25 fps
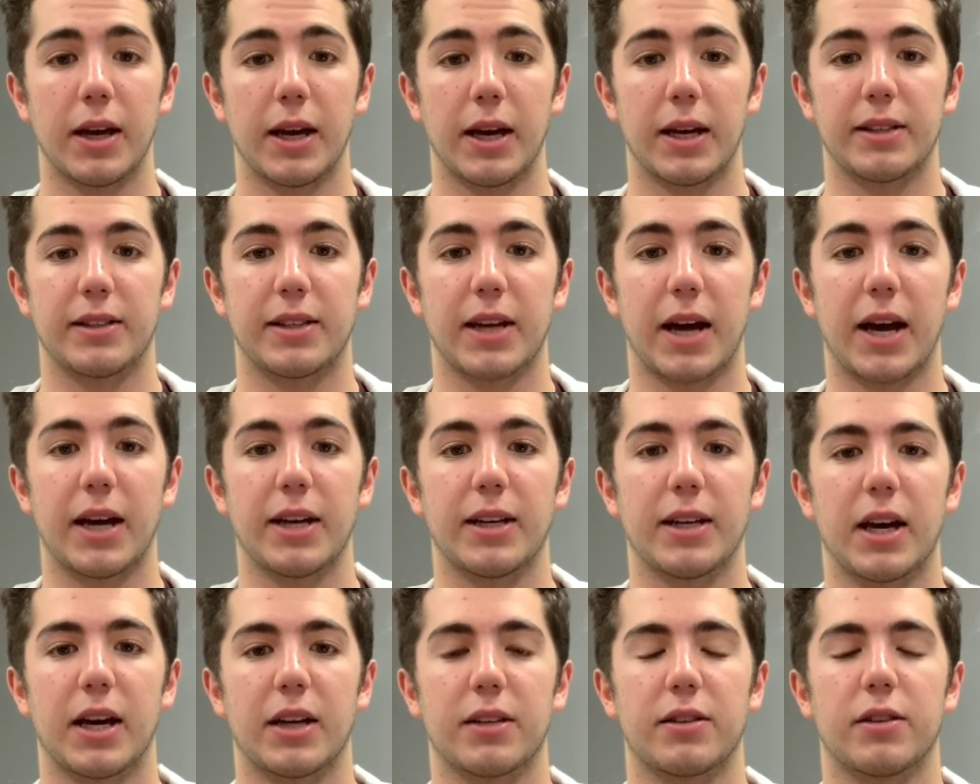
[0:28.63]
As
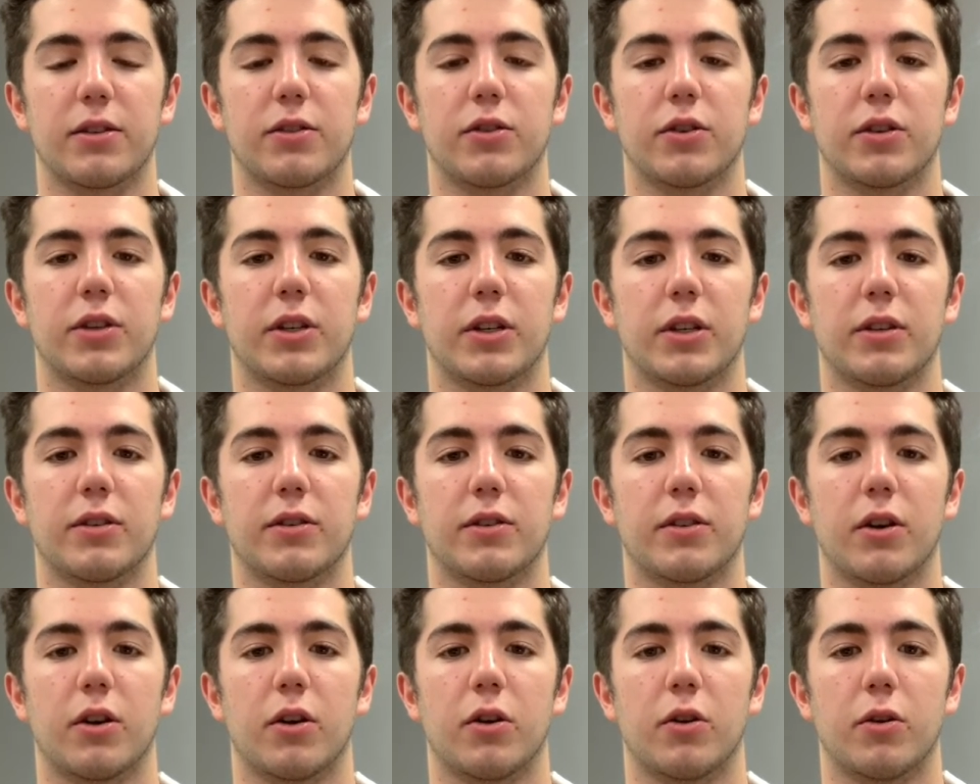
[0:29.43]
Dionysus
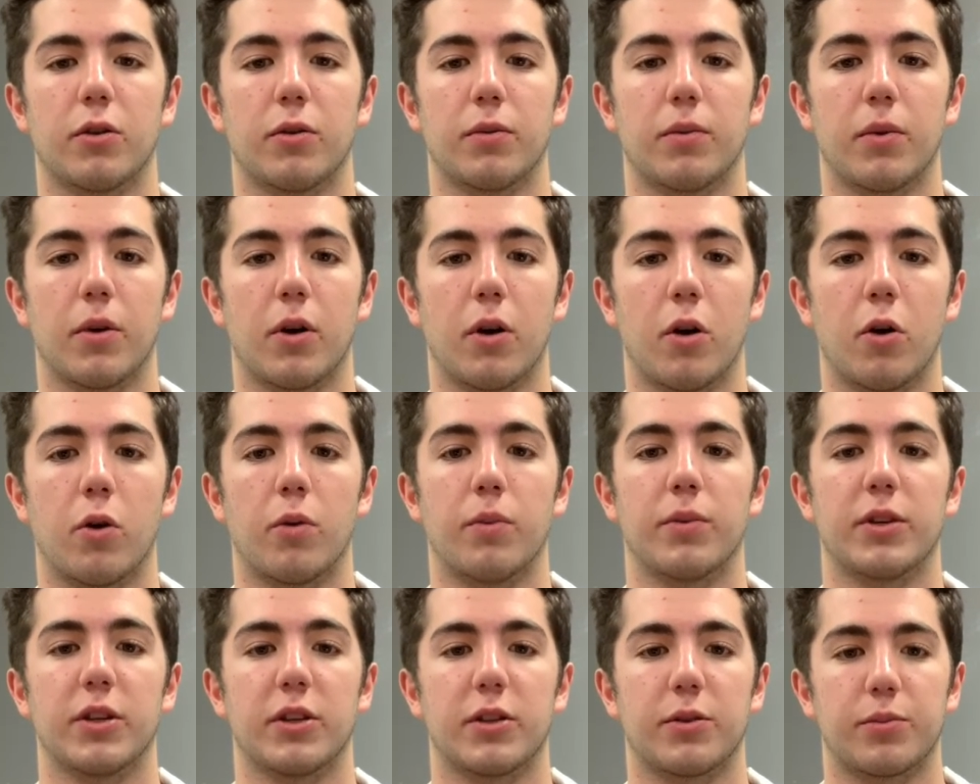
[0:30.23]
returns to
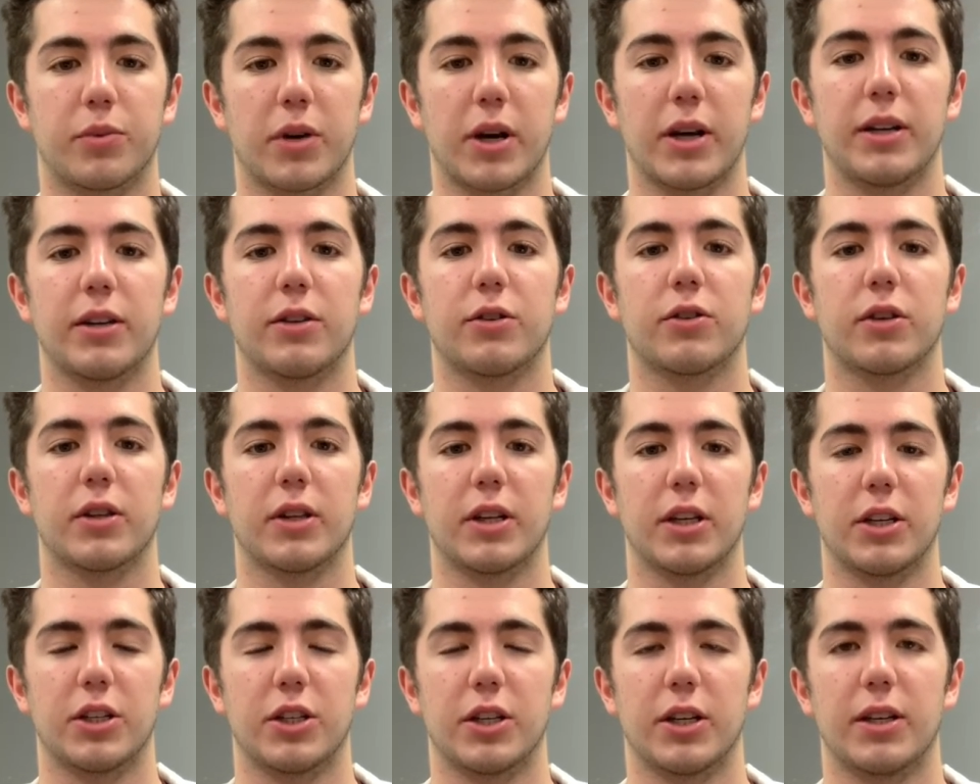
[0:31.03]
home to spread his
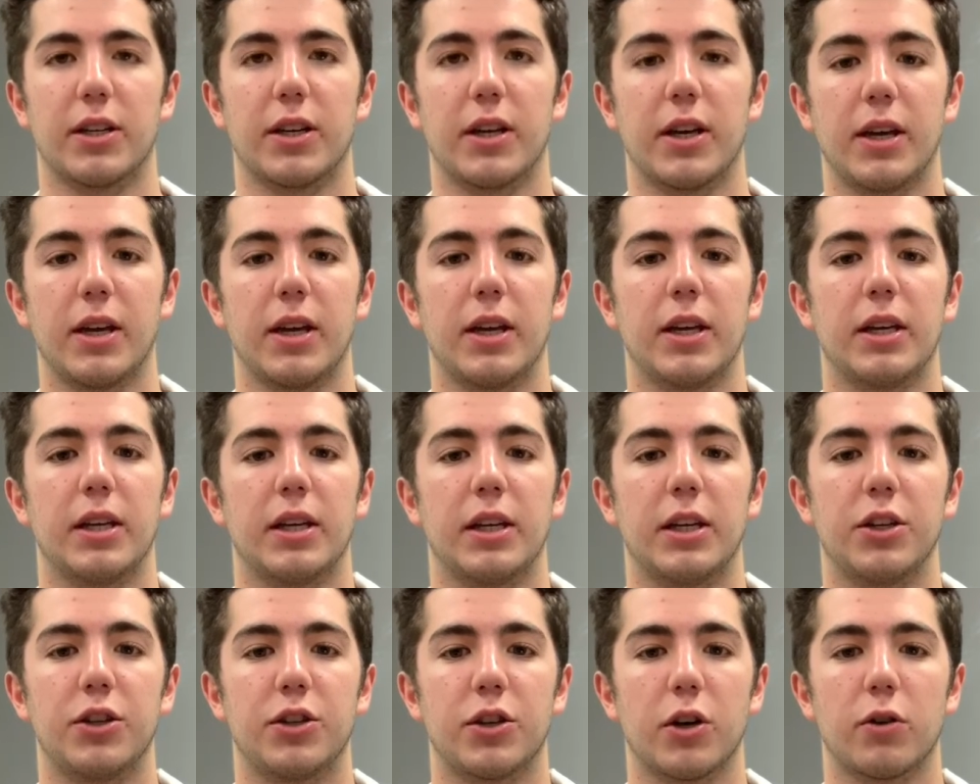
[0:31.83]
religion,
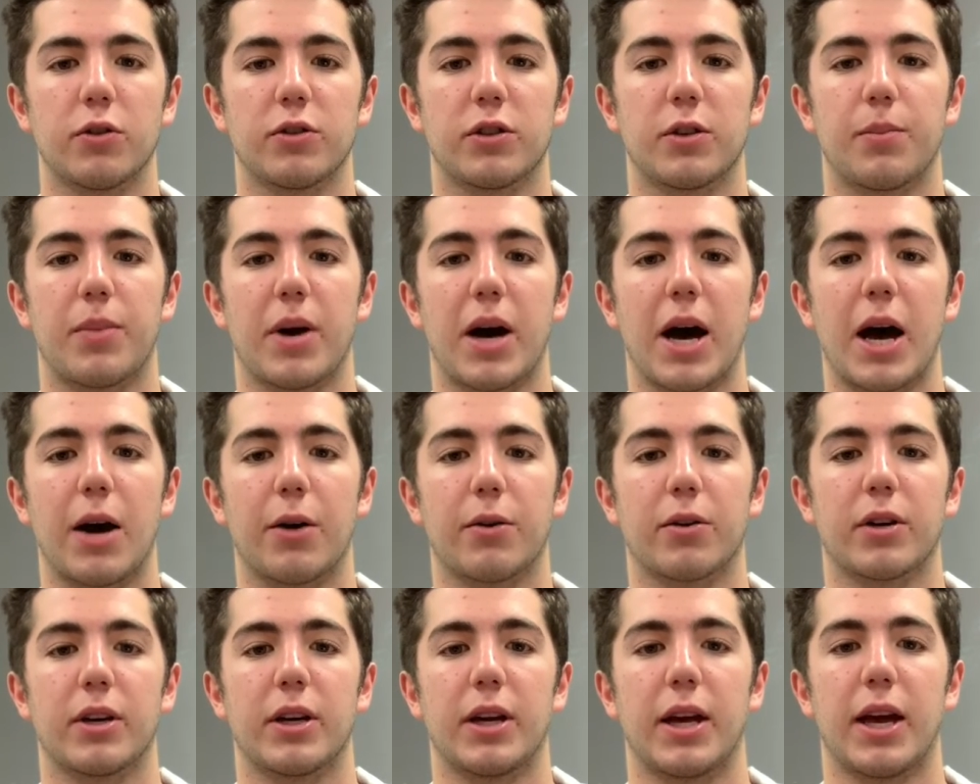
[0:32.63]
he shows the
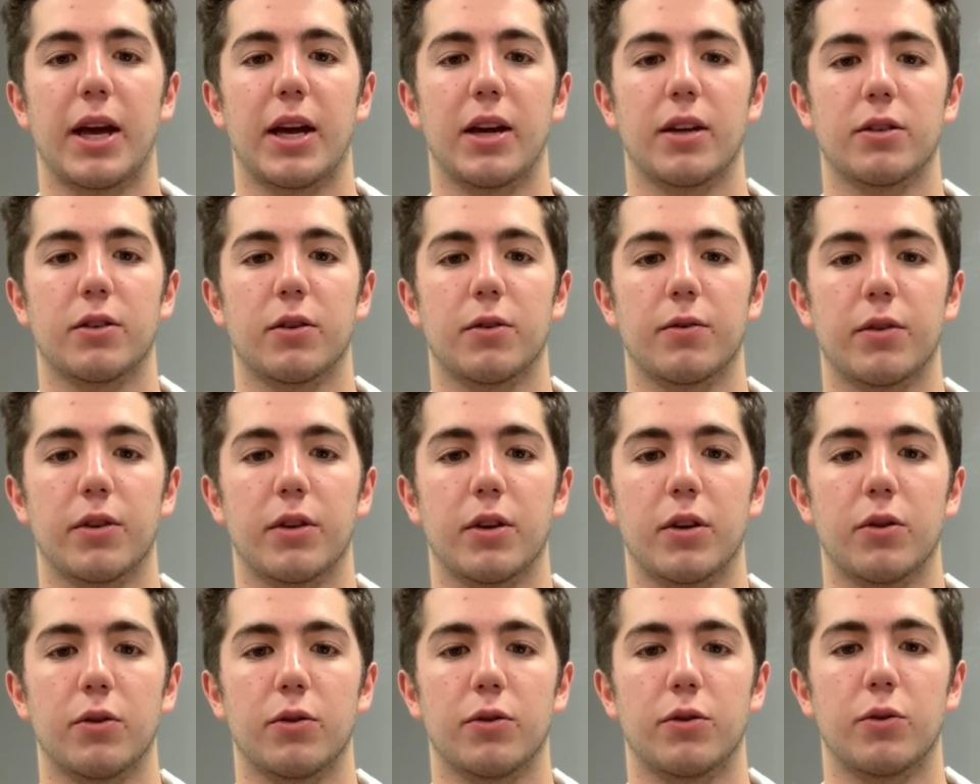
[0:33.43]
power he has over
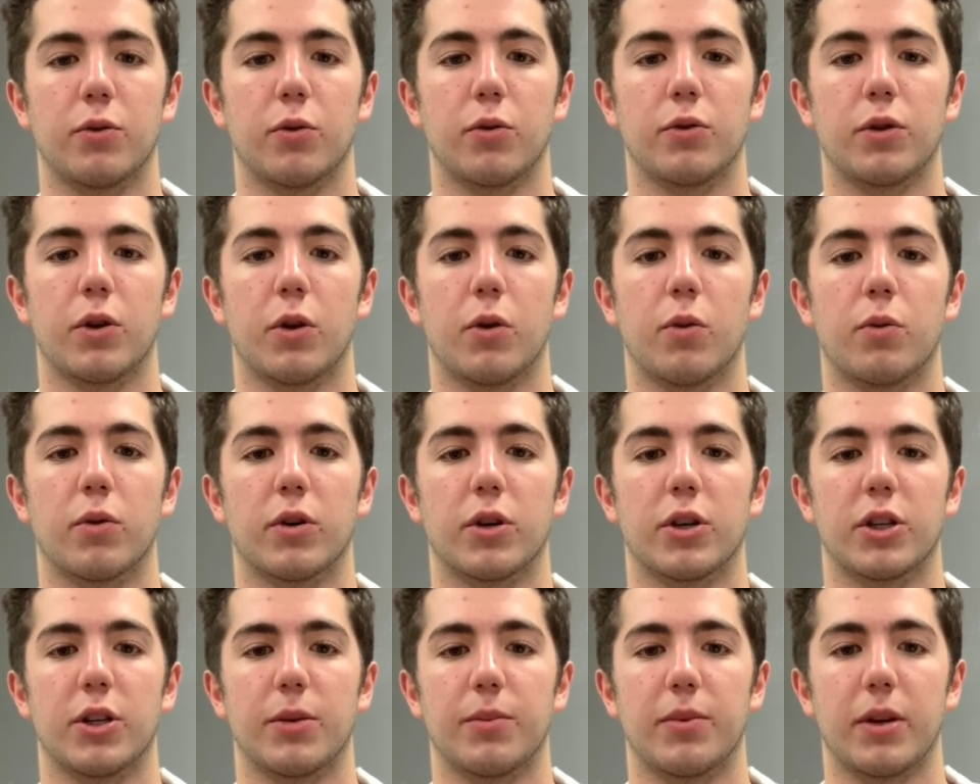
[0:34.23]
those who don't
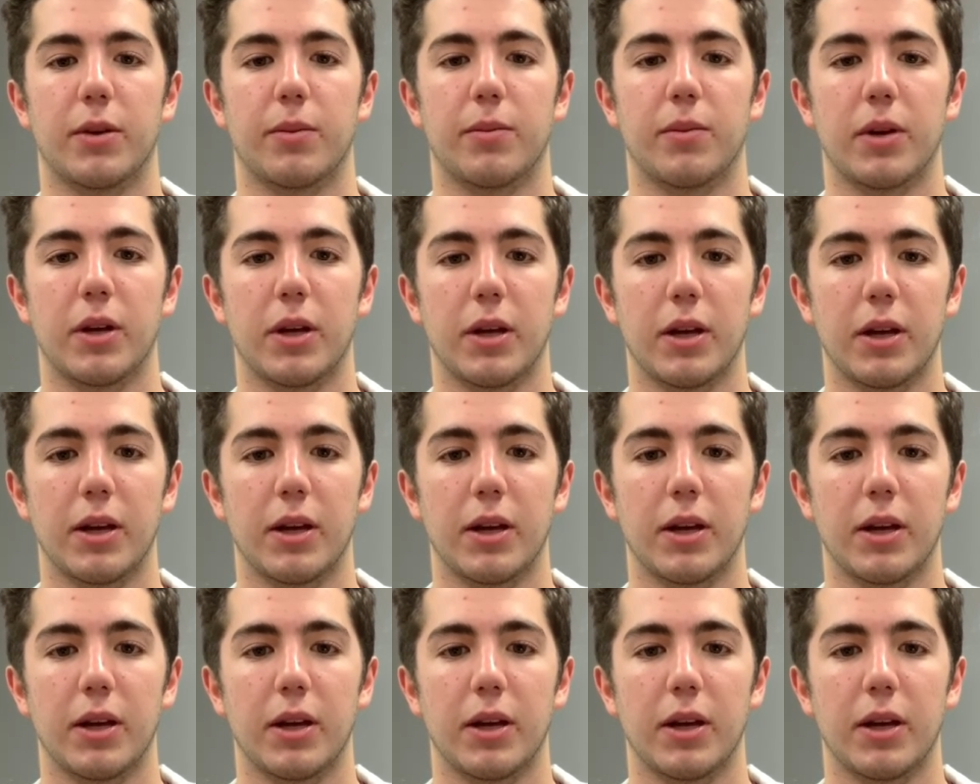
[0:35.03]
worship him.